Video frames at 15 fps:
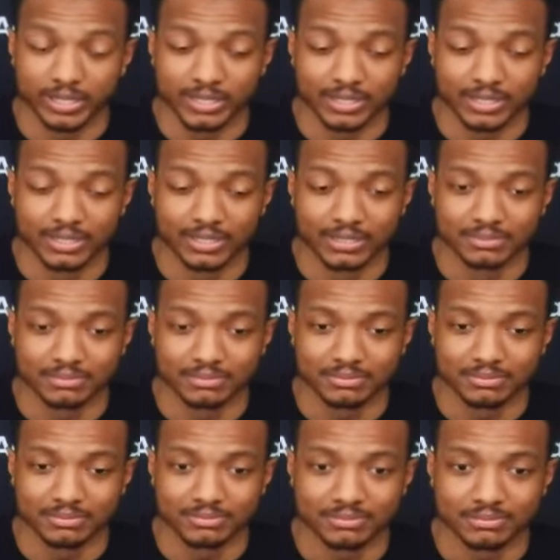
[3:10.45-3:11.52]
You
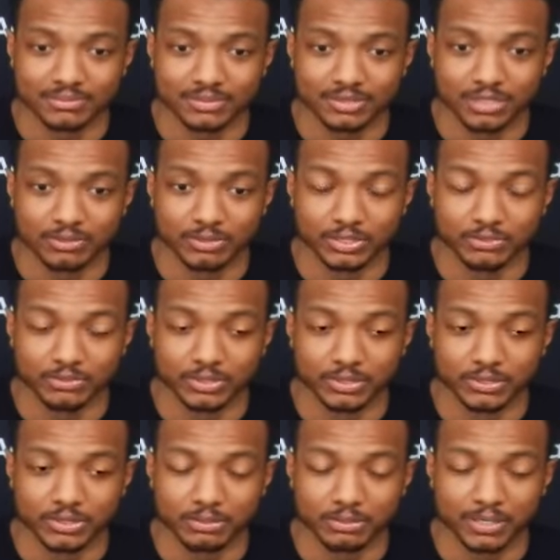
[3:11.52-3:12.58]
know, we
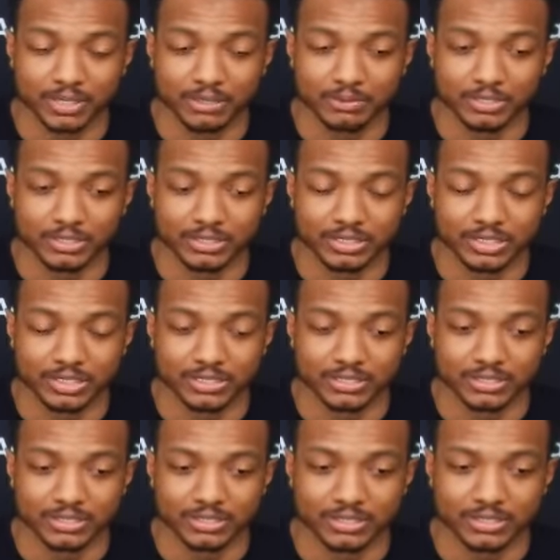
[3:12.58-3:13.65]
used to play with each other.
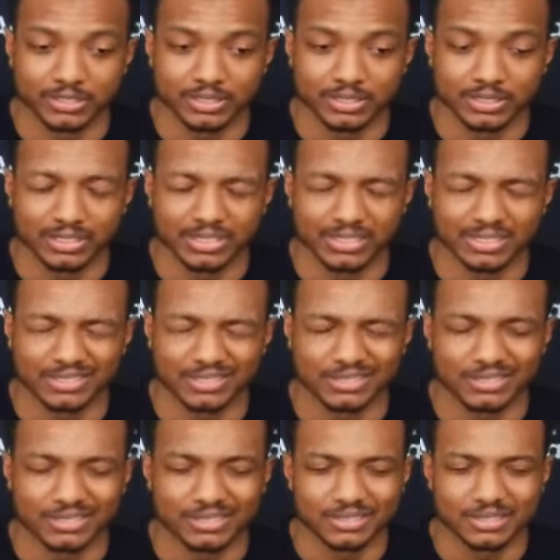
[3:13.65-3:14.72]

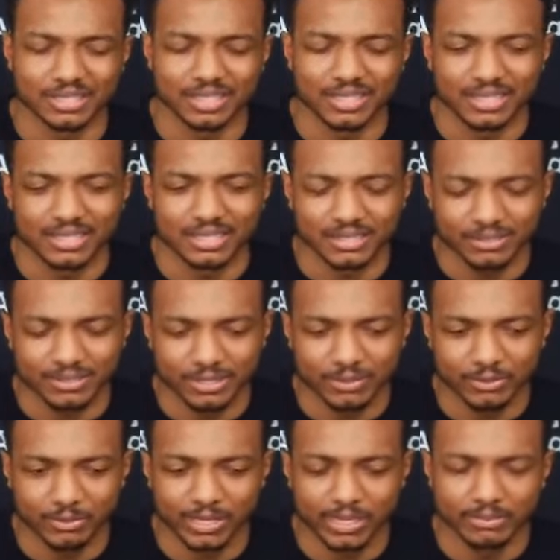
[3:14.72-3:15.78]
I think we
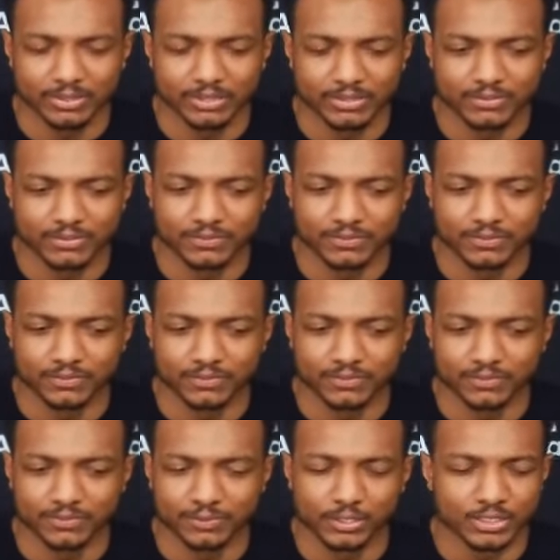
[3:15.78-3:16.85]
might have been
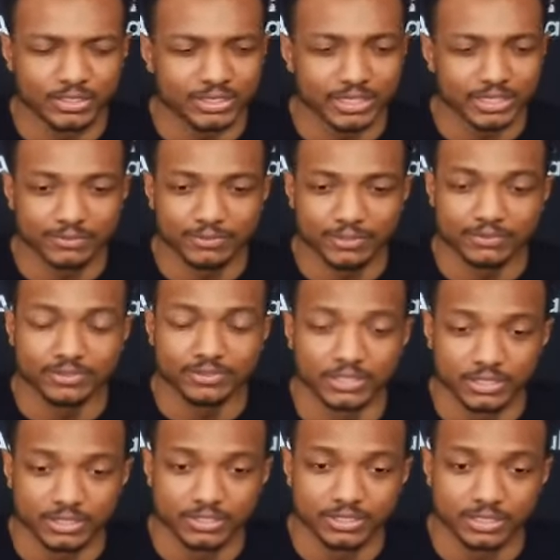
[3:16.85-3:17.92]
14, 15
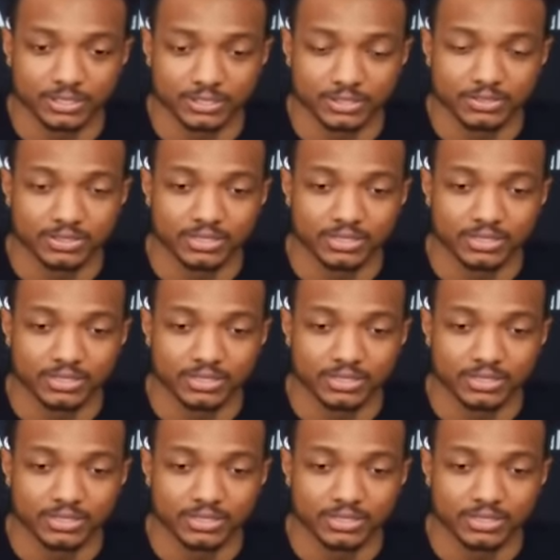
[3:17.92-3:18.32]
years old.